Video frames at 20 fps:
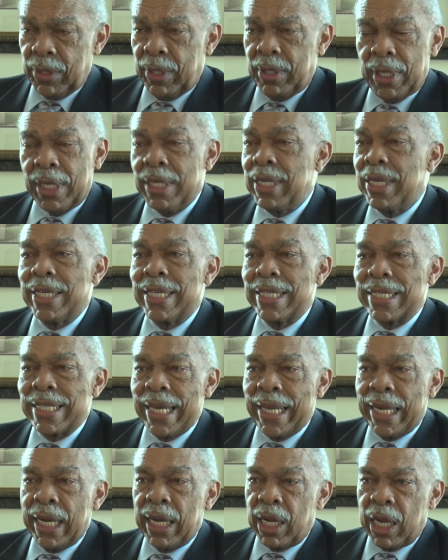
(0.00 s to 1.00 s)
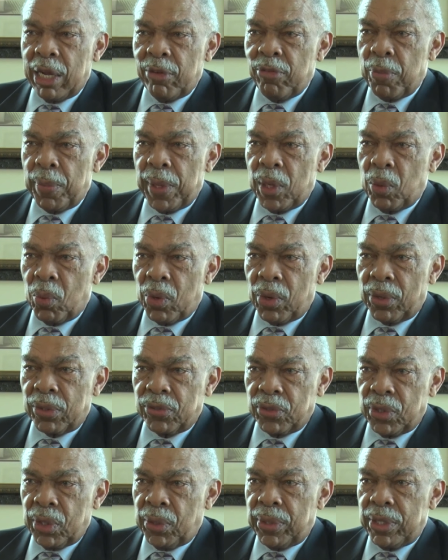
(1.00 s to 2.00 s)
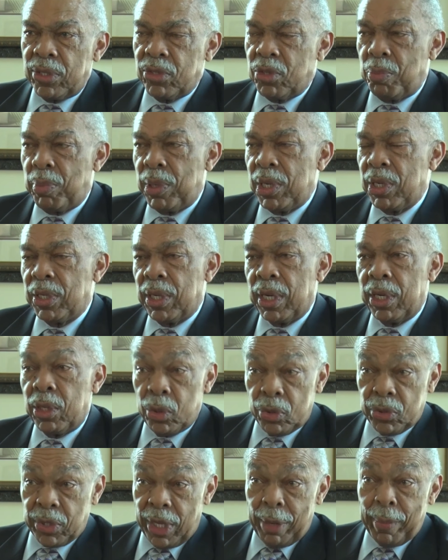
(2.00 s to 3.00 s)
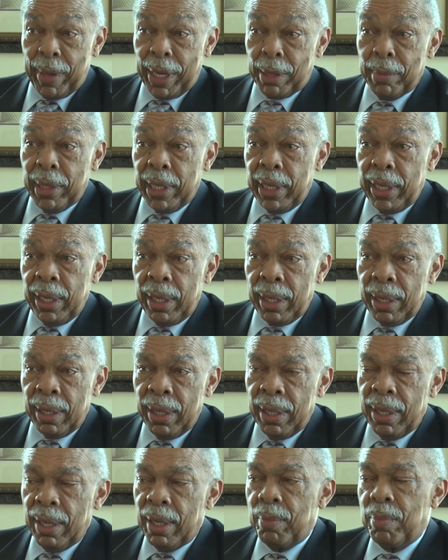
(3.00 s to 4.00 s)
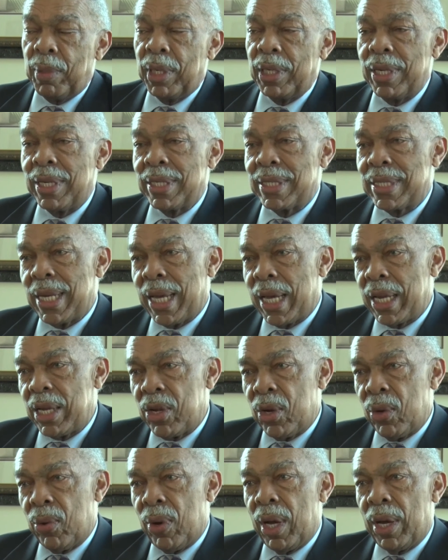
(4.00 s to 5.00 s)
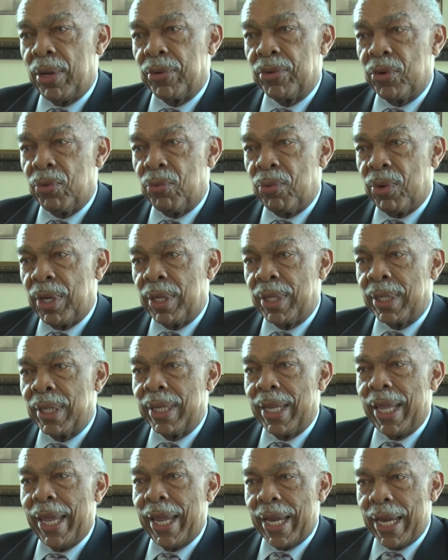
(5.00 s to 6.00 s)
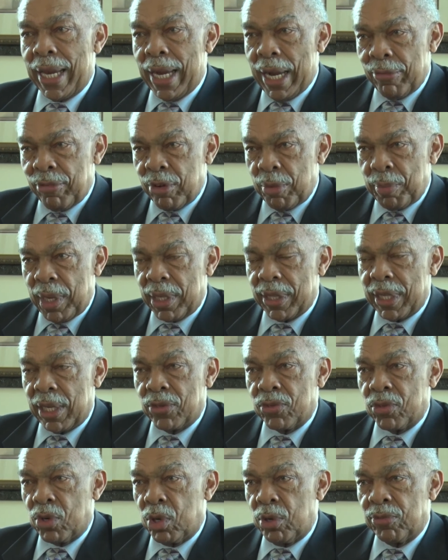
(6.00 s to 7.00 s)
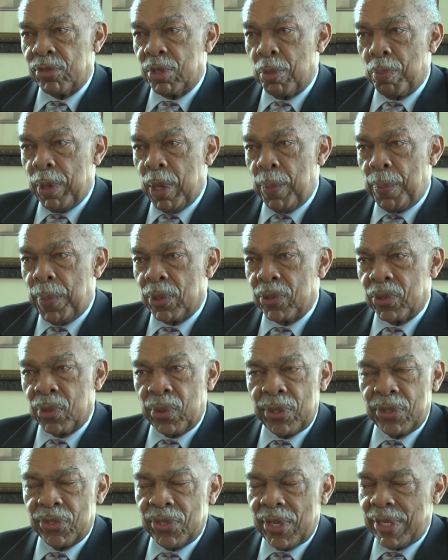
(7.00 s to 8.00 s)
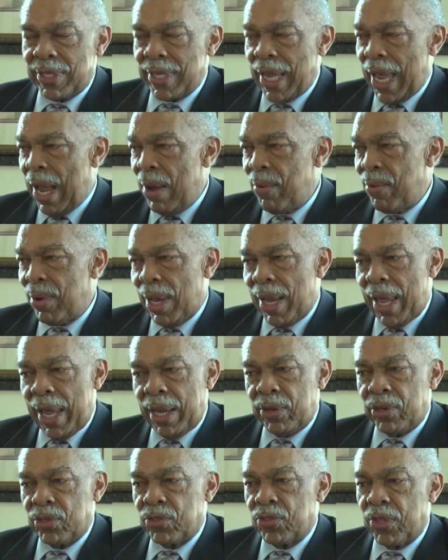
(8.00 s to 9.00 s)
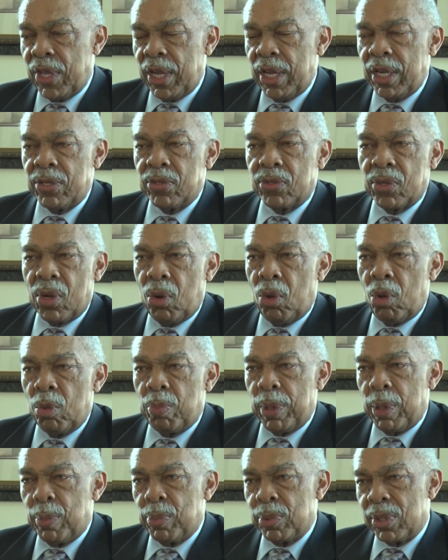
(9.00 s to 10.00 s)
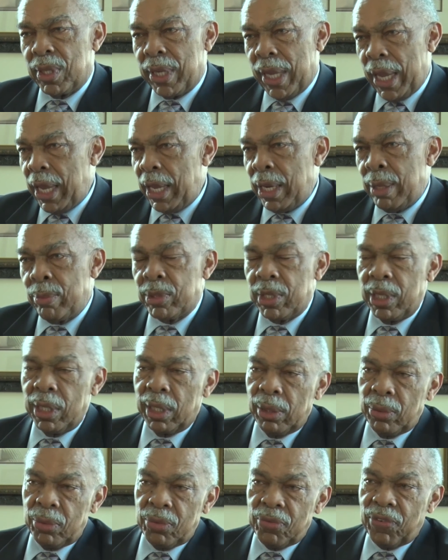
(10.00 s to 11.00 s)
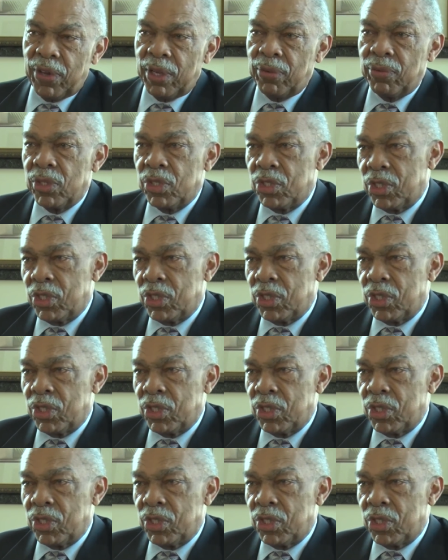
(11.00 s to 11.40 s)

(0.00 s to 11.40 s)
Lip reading: Doesn't understand how government works. Sure, he's a billionaire, knows how to make money, but does not know how to run a government that serves the people. So he says outlandish things, call people names, including federal